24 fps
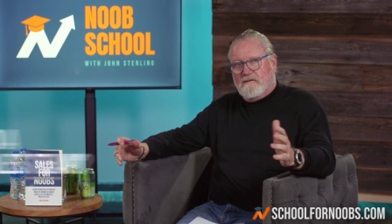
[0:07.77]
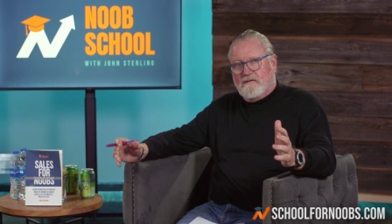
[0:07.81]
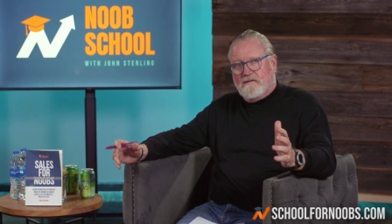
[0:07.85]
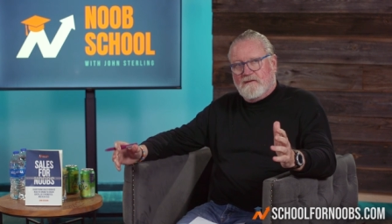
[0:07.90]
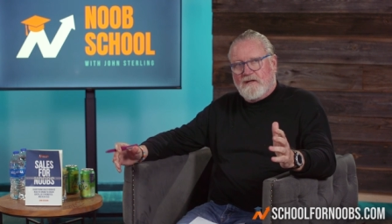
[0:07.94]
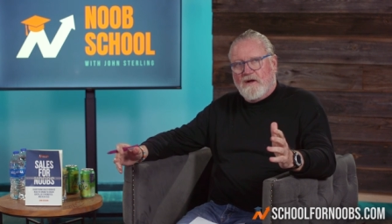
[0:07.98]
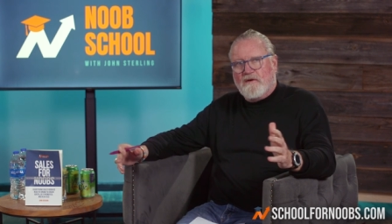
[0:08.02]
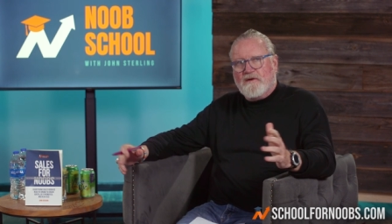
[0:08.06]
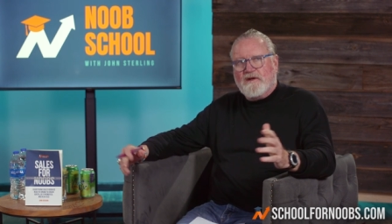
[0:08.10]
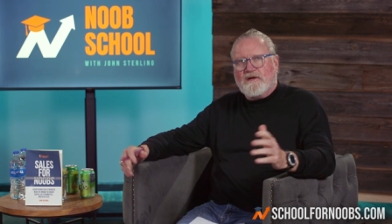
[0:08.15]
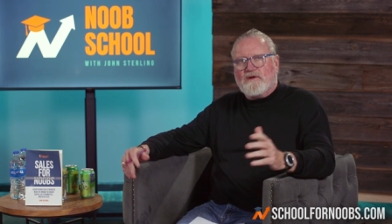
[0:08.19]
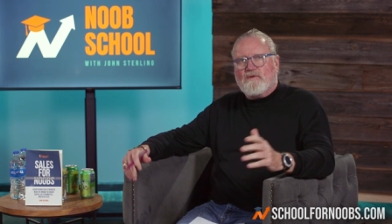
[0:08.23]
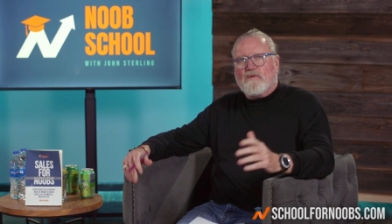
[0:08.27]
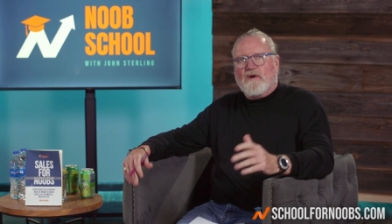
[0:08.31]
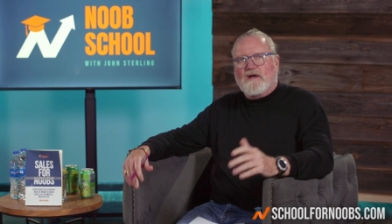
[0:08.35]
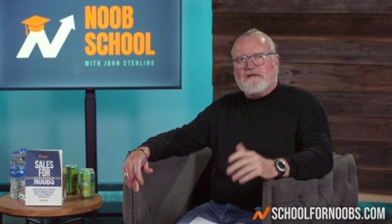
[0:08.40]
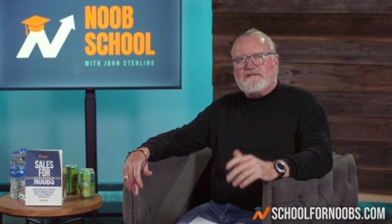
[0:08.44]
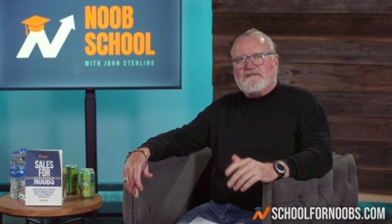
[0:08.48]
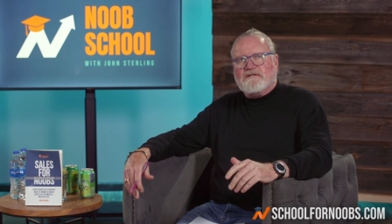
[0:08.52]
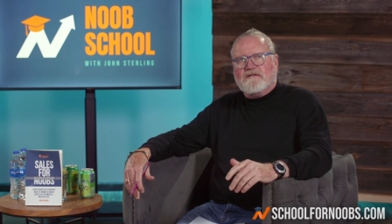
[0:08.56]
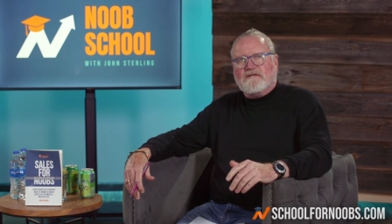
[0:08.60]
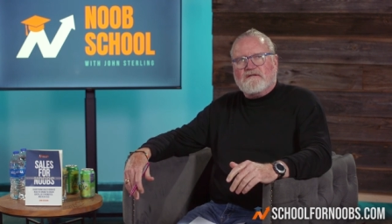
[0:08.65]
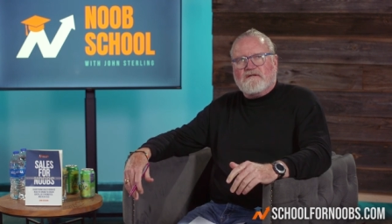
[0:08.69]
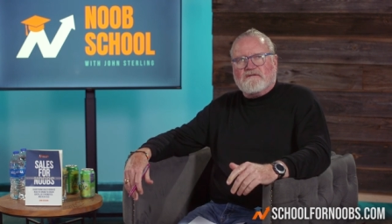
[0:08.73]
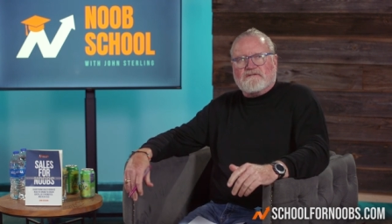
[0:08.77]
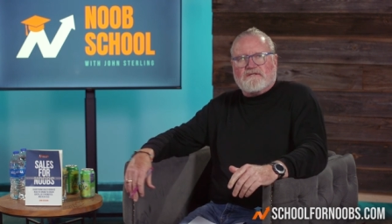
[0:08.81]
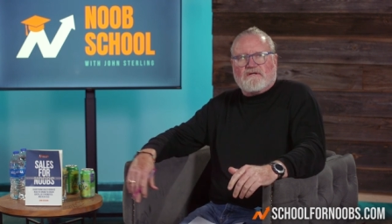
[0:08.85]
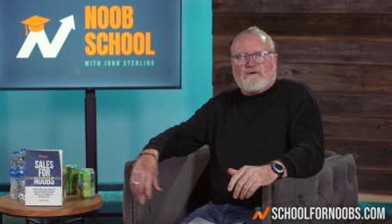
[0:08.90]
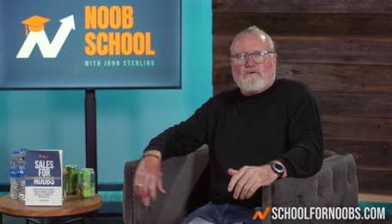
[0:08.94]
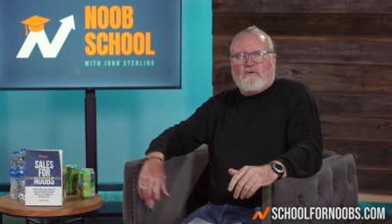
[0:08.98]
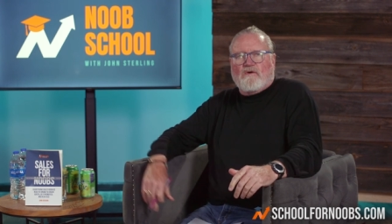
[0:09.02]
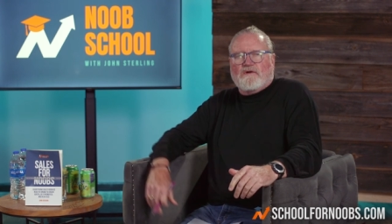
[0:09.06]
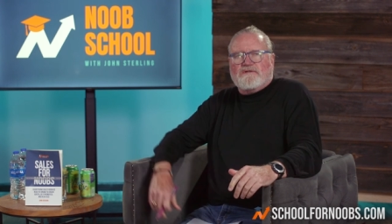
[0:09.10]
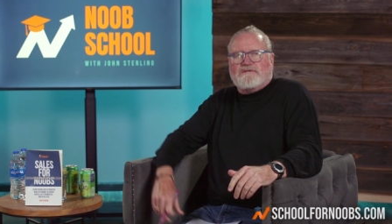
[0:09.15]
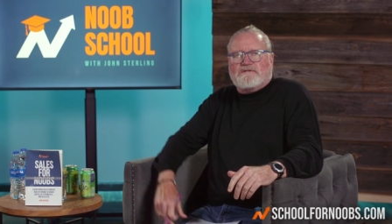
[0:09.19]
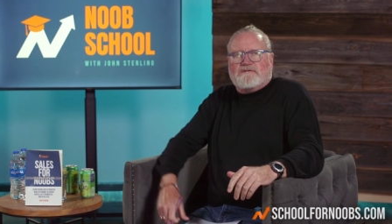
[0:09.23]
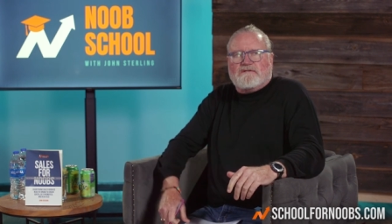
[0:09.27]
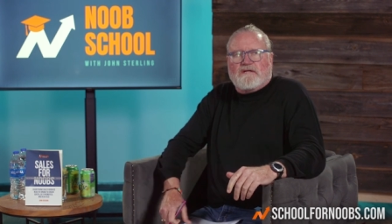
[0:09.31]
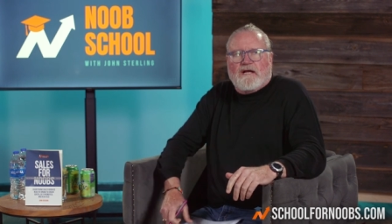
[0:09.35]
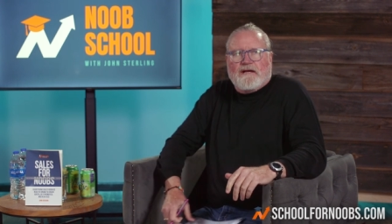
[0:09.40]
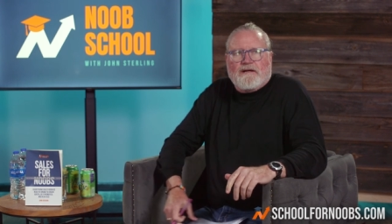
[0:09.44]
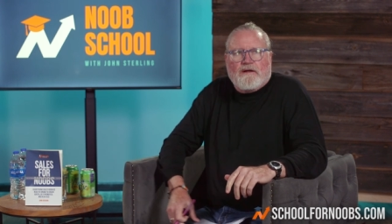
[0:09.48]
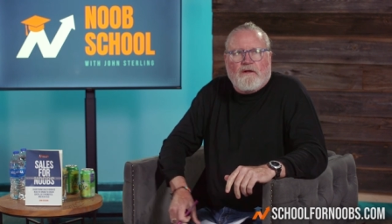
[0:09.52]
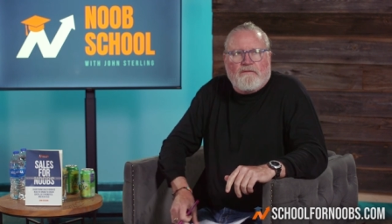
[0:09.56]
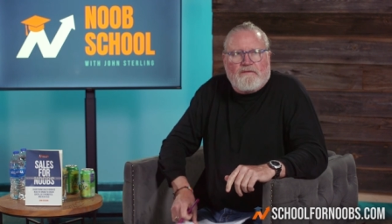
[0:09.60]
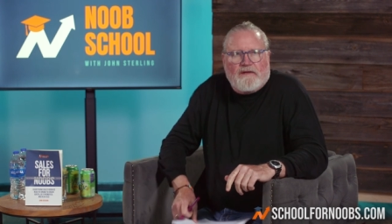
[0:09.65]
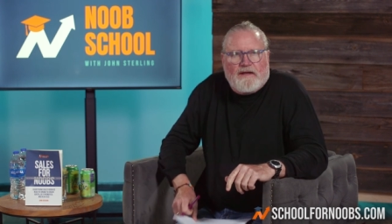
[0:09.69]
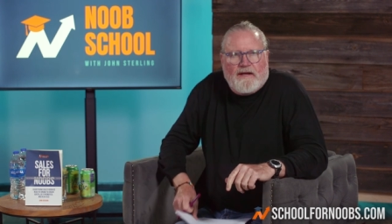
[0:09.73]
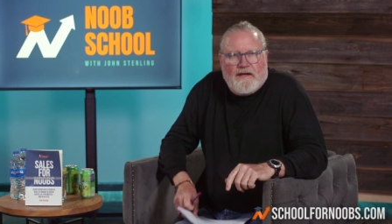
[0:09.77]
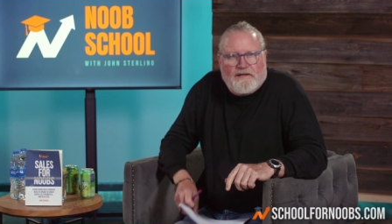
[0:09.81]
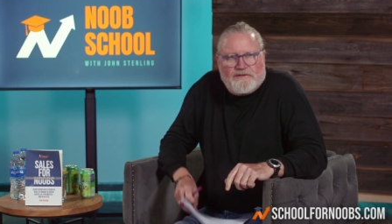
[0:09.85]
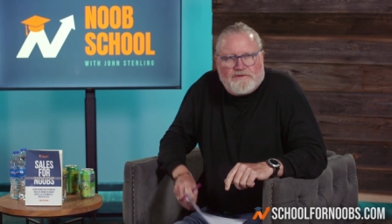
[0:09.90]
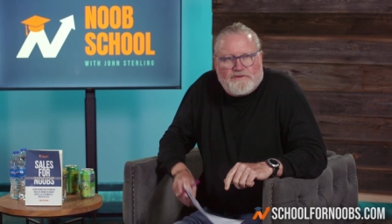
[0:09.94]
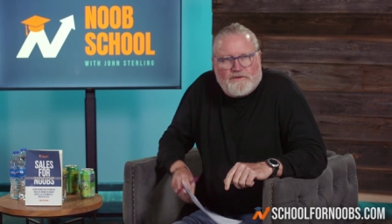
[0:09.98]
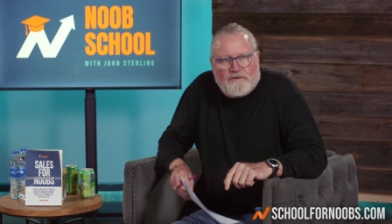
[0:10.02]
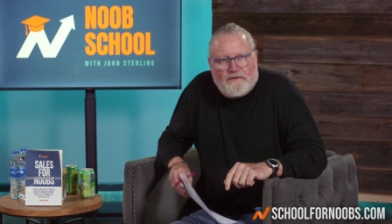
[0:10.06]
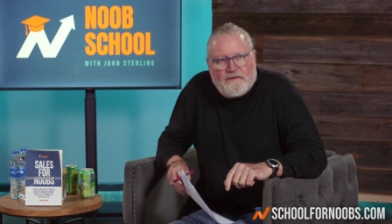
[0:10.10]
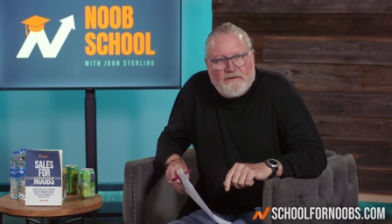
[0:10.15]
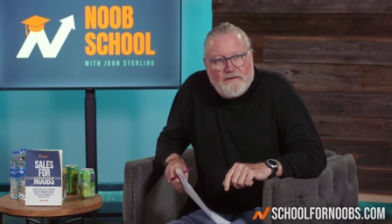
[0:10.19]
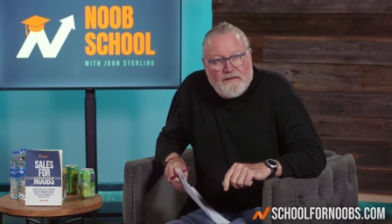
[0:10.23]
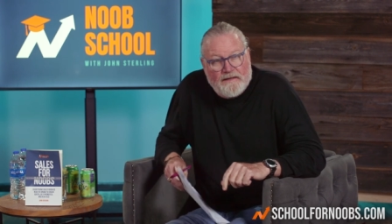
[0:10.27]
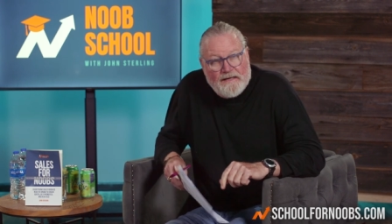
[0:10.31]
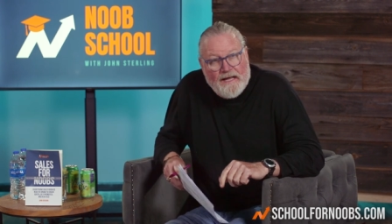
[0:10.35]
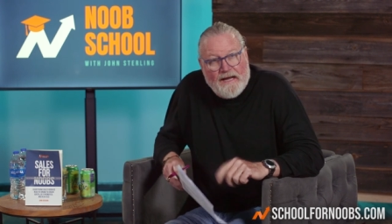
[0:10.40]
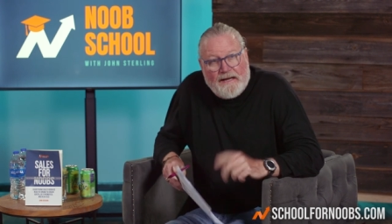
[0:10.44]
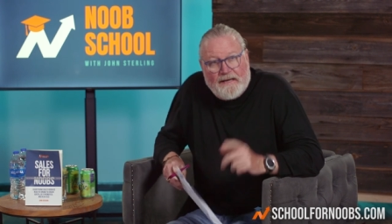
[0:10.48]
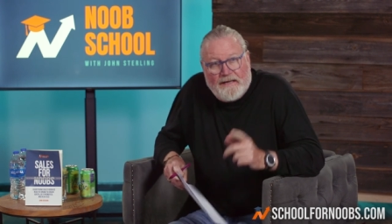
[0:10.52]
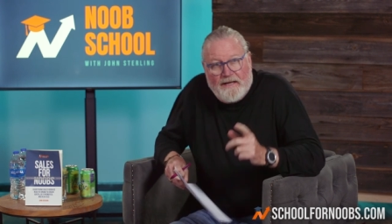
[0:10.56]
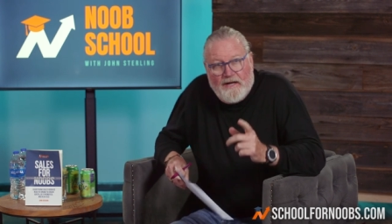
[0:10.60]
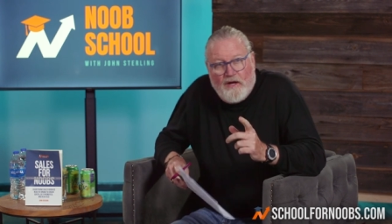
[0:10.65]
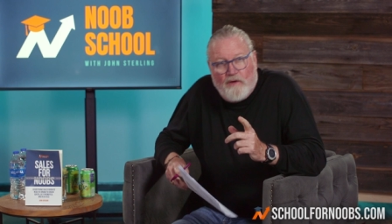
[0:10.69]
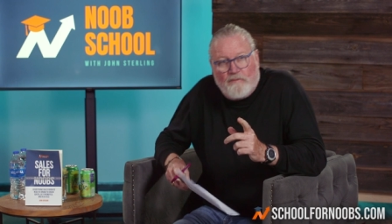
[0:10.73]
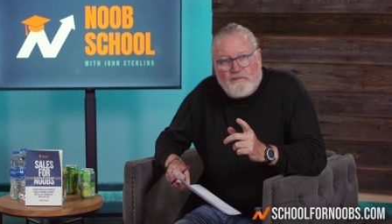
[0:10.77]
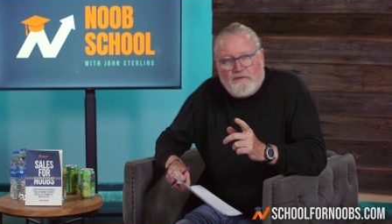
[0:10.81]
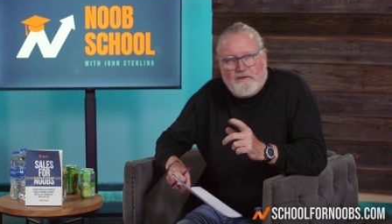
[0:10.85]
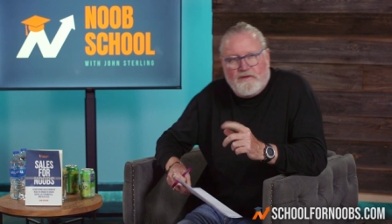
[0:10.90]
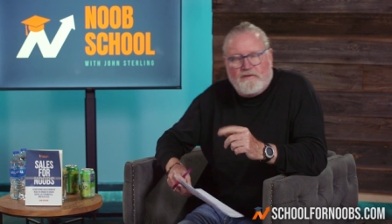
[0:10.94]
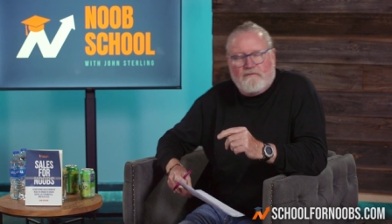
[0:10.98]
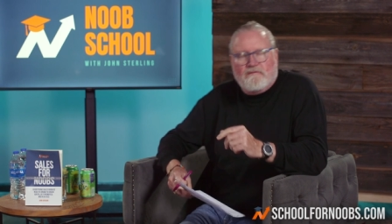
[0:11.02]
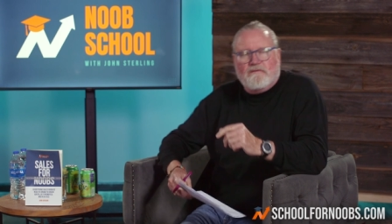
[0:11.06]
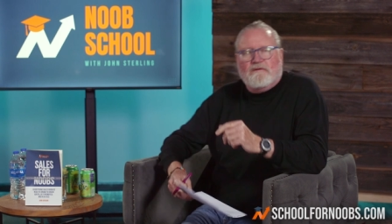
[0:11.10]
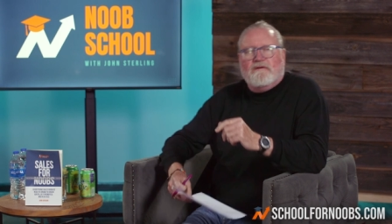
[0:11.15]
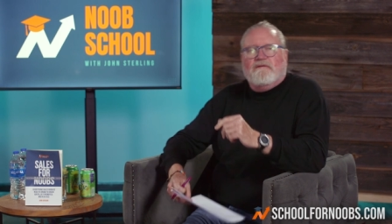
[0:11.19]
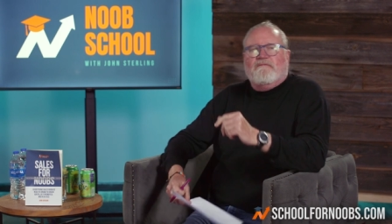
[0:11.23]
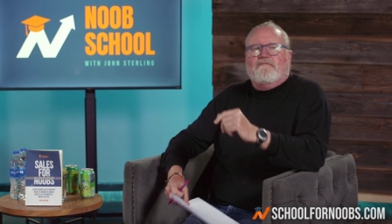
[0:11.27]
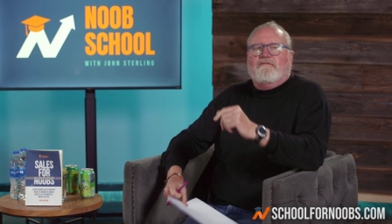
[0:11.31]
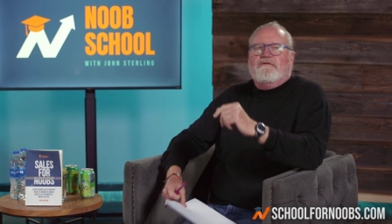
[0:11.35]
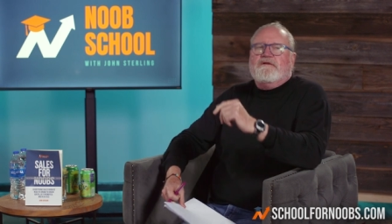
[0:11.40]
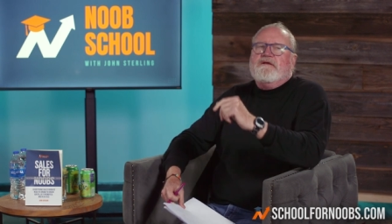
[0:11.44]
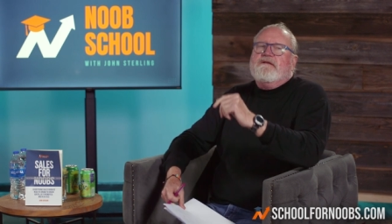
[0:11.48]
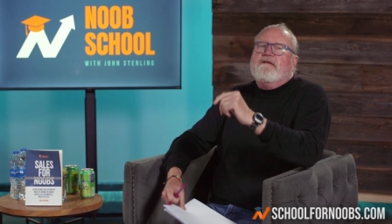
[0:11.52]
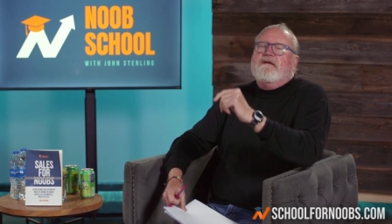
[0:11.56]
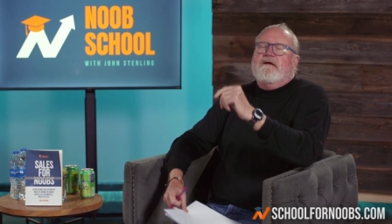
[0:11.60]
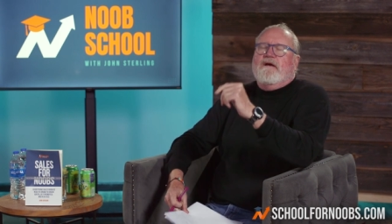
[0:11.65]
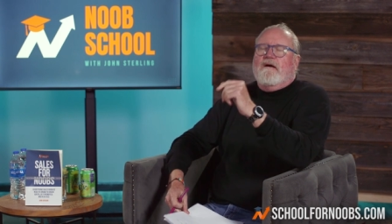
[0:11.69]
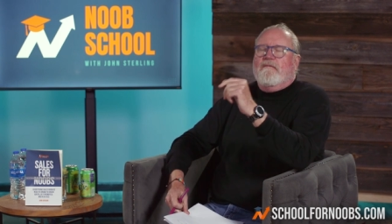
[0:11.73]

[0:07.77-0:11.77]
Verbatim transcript: Loaded question because, of course, I know the answer and I can help you if you need